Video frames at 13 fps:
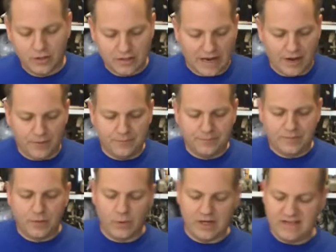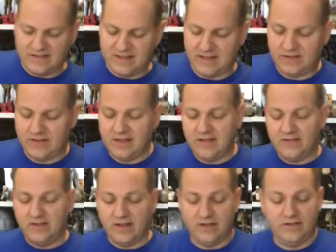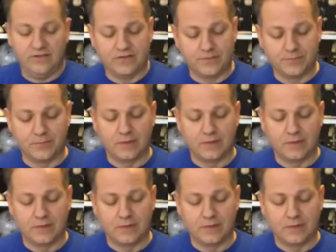Now, what is this? This is